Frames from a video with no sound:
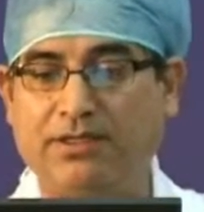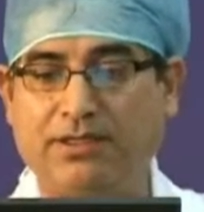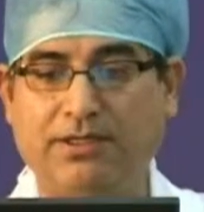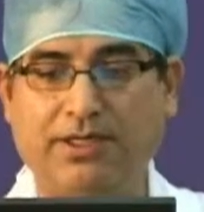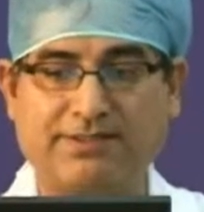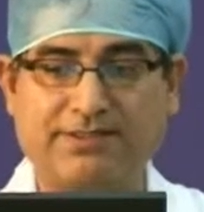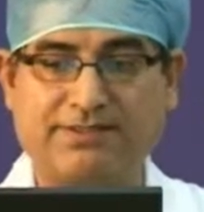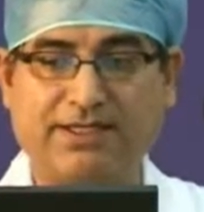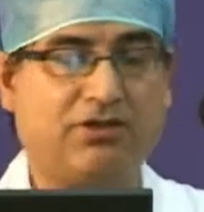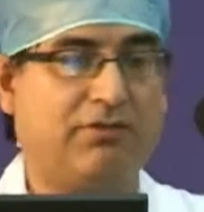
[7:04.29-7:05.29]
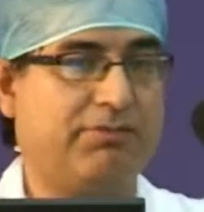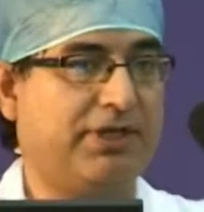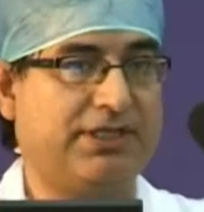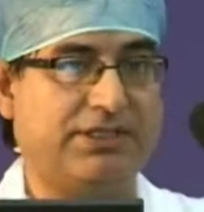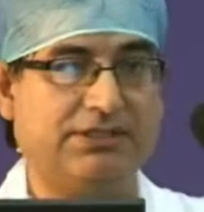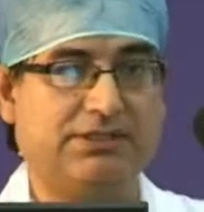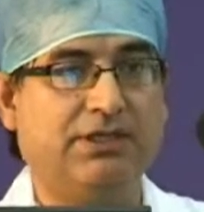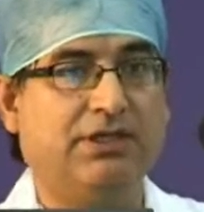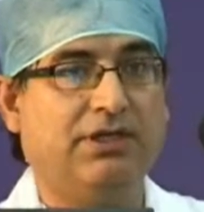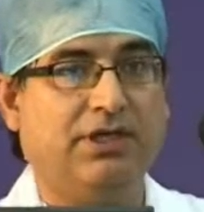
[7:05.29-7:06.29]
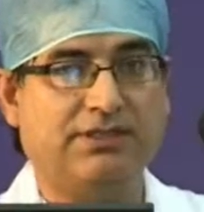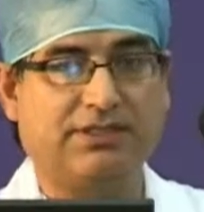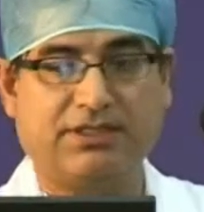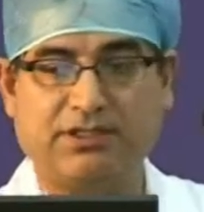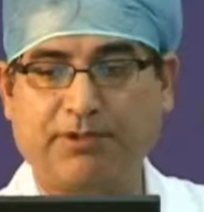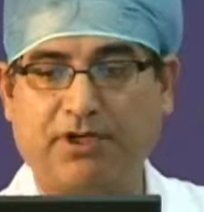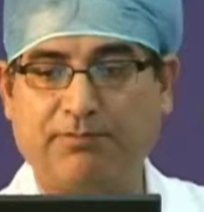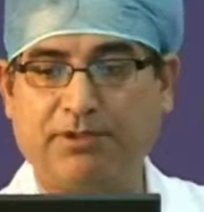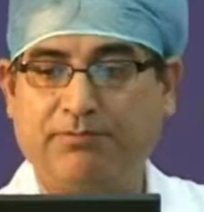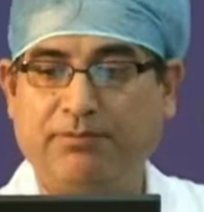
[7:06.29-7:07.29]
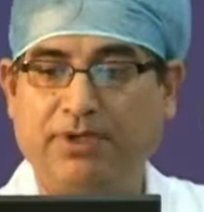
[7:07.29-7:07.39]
access site complications as another problem,